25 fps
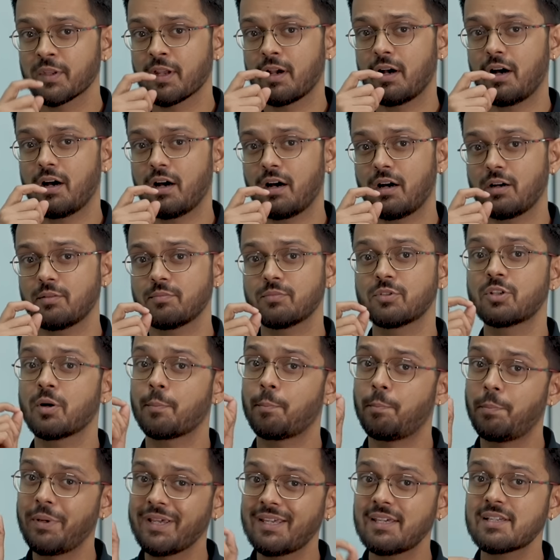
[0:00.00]
the
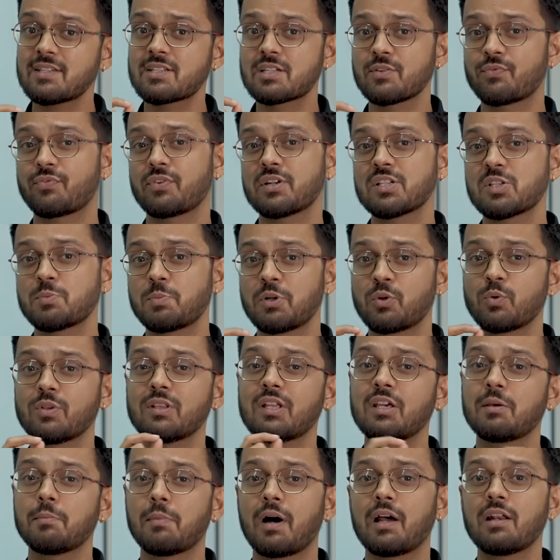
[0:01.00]
biggest difference between
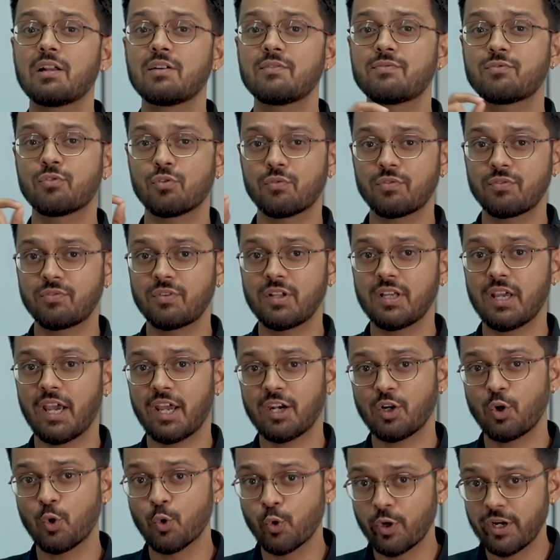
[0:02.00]
the Himalayan 450
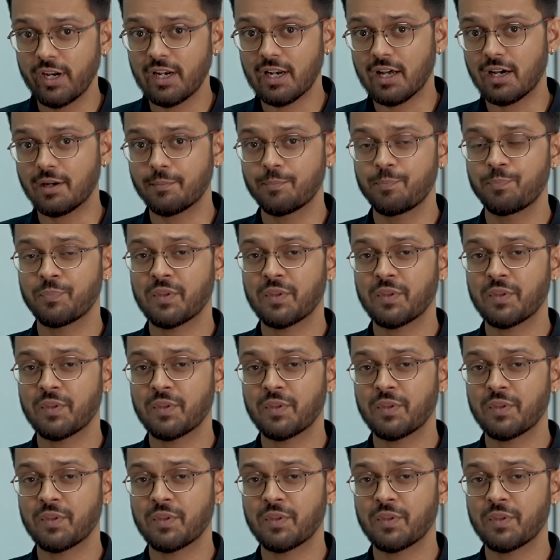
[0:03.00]
and Guerrilla,